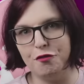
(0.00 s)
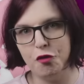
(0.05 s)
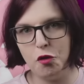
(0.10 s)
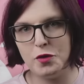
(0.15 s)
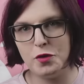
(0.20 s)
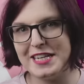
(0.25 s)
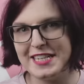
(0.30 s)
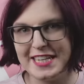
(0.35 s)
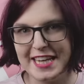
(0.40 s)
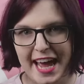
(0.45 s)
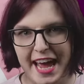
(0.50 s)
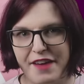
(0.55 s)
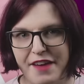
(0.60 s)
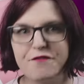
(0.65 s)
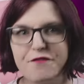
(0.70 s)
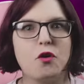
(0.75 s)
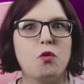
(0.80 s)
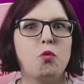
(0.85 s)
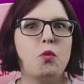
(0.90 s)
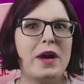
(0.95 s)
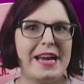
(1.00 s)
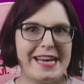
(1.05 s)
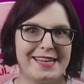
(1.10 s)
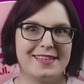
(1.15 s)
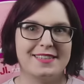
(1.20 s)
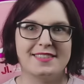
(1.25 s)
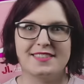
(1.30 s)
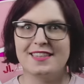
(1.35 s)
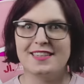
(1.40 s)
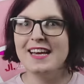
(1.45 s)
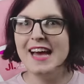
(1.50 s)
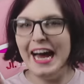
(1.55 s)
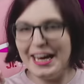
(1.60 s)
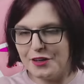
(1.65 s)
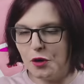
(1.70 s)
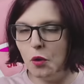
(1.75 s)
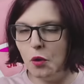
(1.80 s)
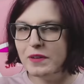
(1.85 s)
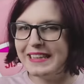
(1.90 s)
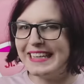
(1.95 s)
40K for weeks
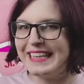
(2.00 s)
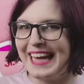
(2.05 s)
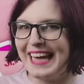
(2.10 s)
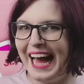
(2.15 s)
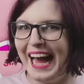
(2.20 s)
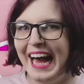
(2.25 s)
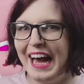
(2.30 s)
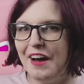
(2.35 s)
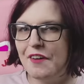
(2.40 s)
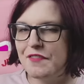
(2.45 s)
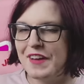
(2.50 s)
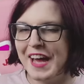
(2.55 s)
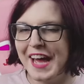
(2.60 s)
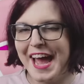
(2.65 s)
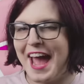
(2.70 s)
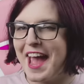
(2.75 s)
and only have